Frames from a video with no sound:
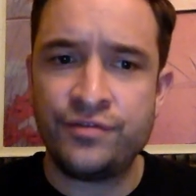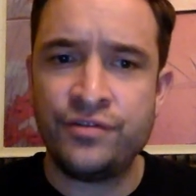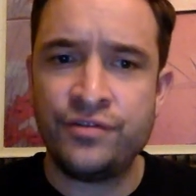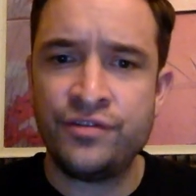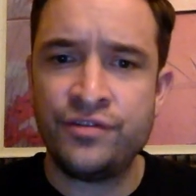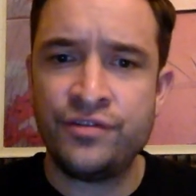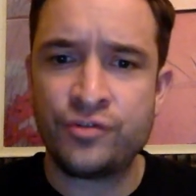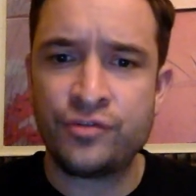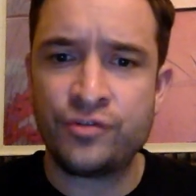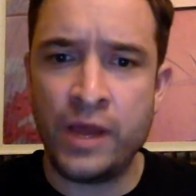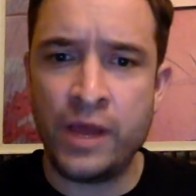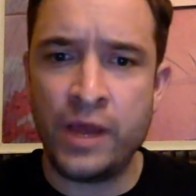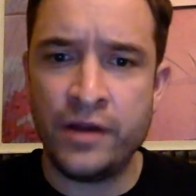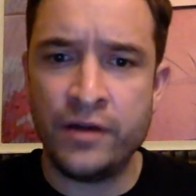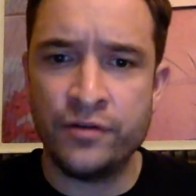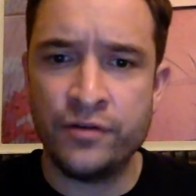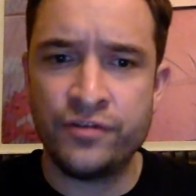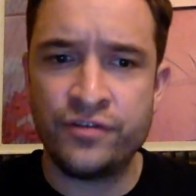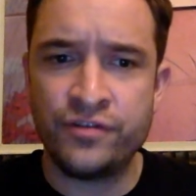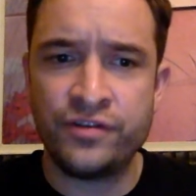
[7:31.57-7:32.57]
to the
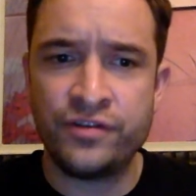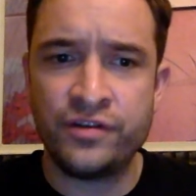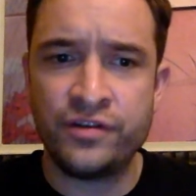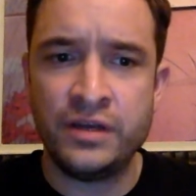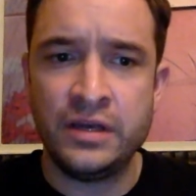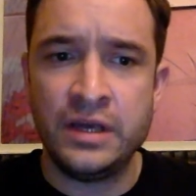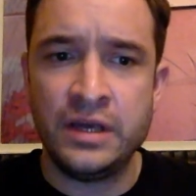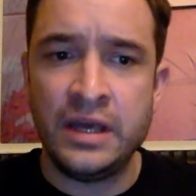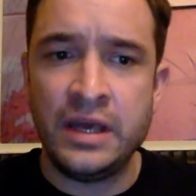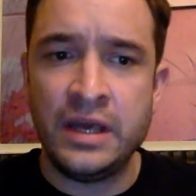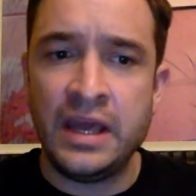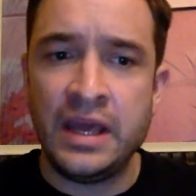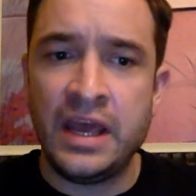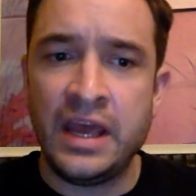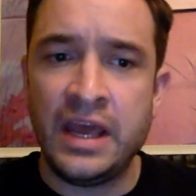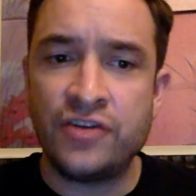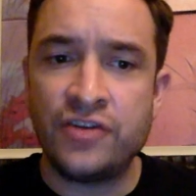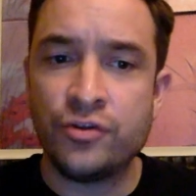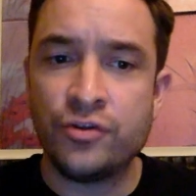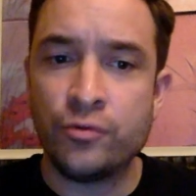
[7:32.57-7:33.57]
Squires,
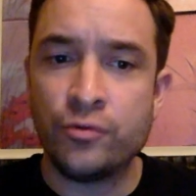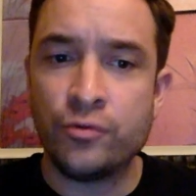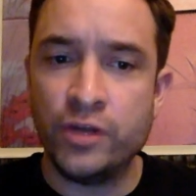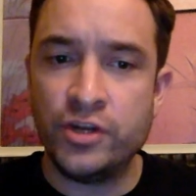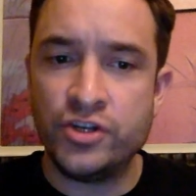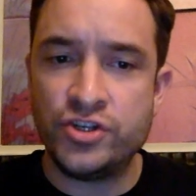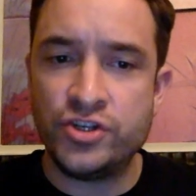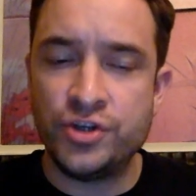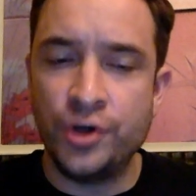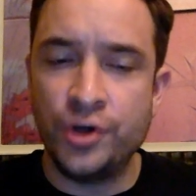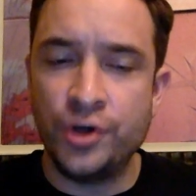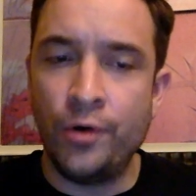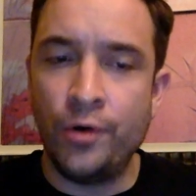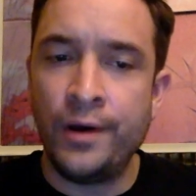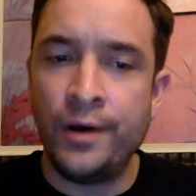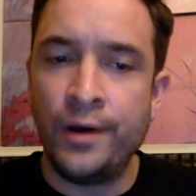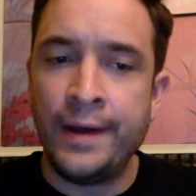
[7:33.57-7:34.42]
and to the Ridge Show.